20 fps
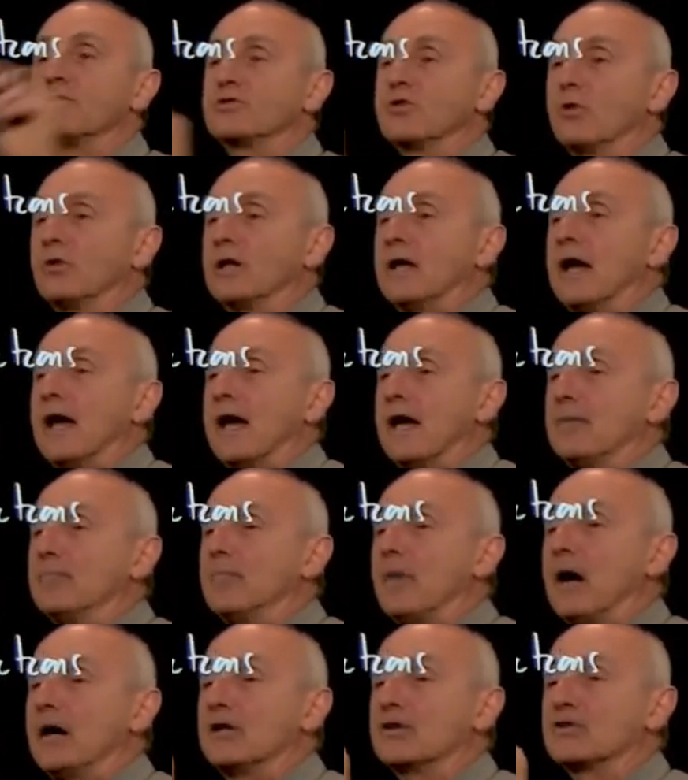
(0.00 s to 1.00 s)
there's only
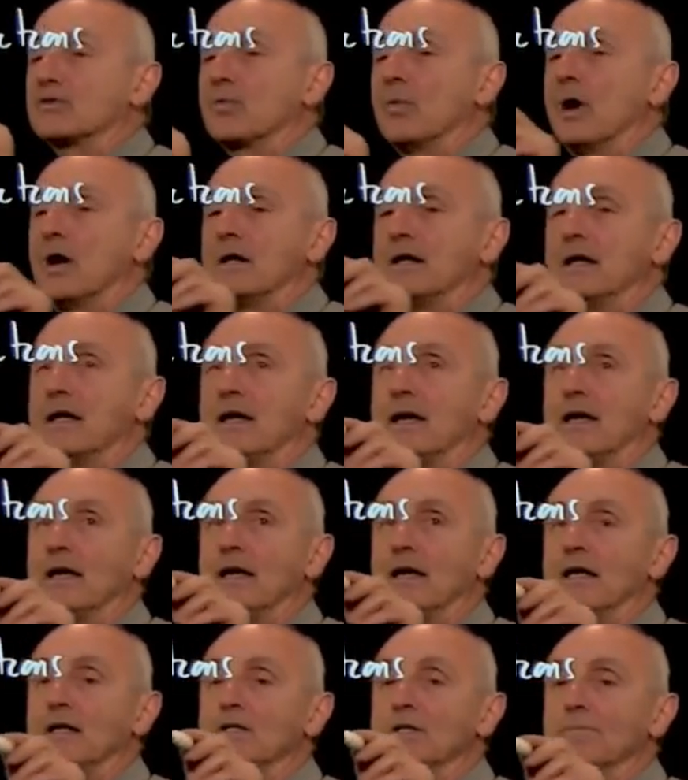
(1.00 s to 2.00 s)
n minus 1
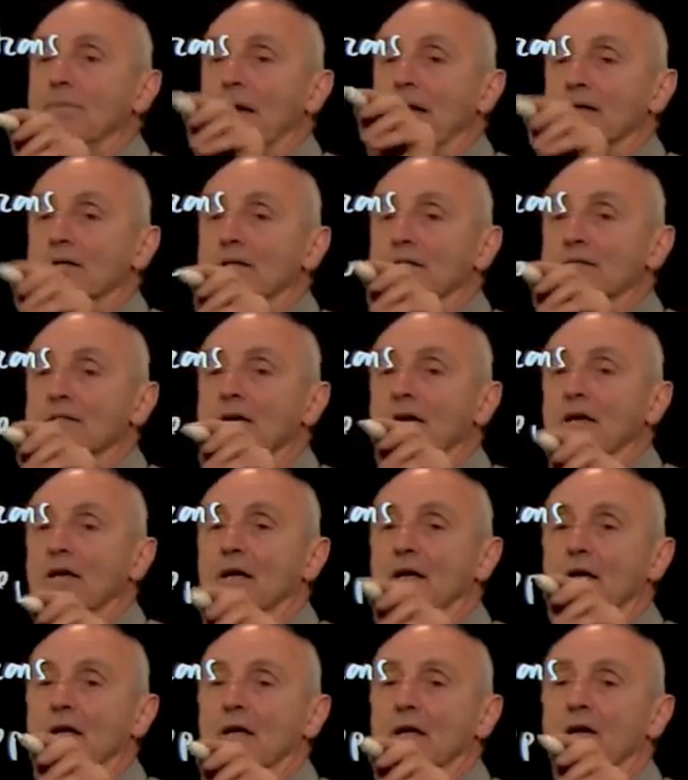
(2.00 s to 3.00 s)
independent
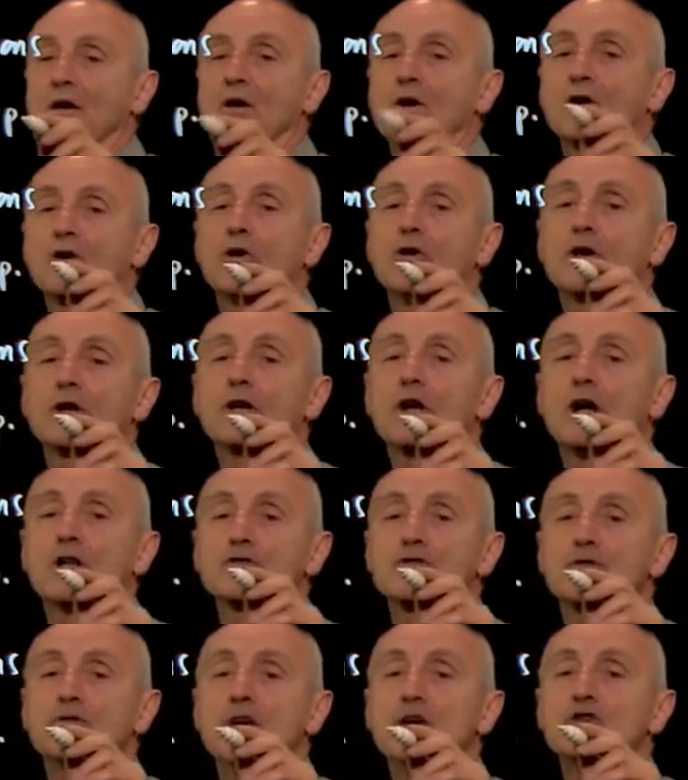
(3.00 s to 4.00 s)
current
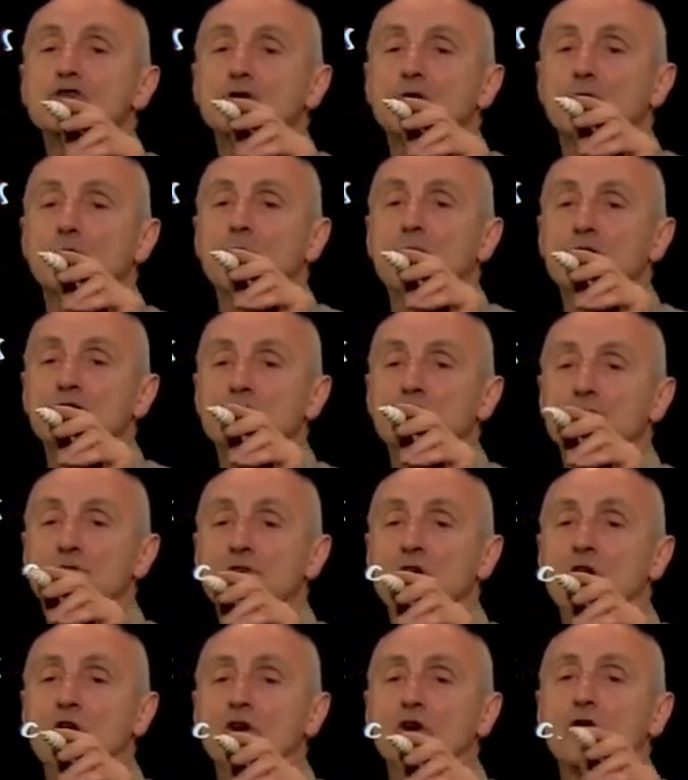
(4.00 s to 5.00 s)
conservation
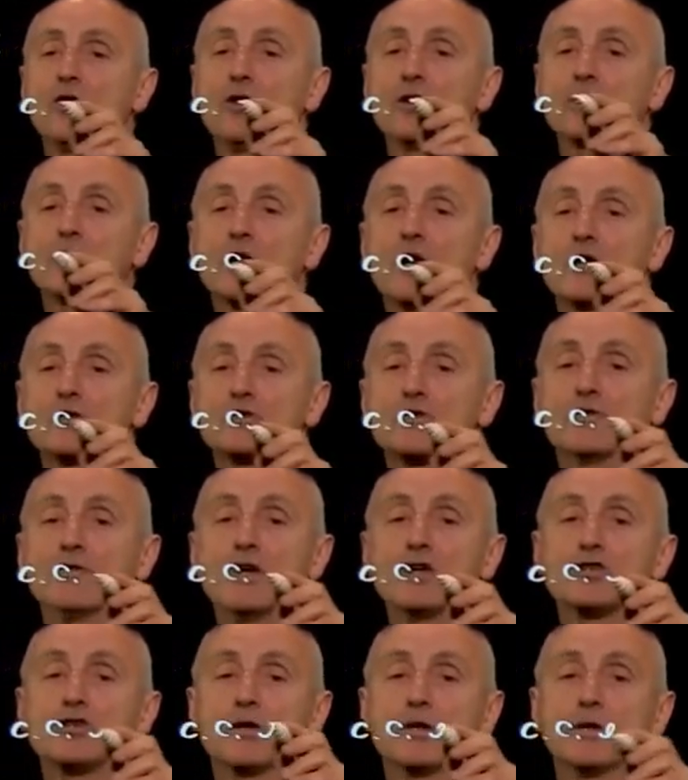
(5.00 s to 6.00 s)
equations, current
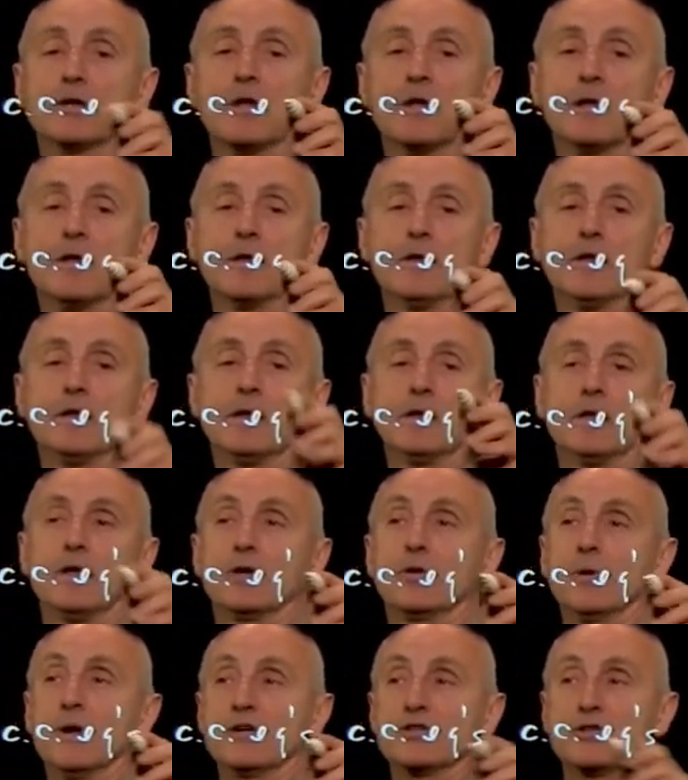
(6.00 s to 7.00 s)
conservation
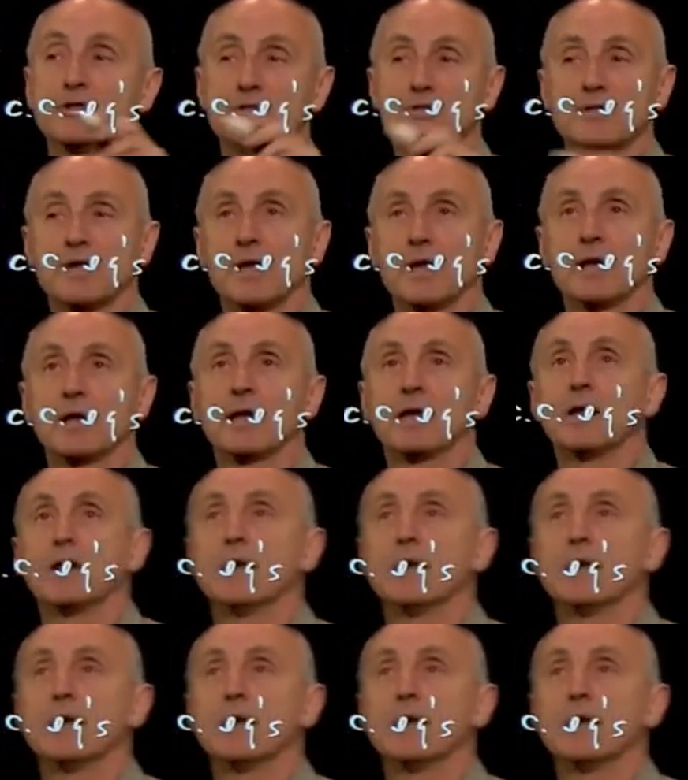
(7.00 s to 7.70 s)
equations.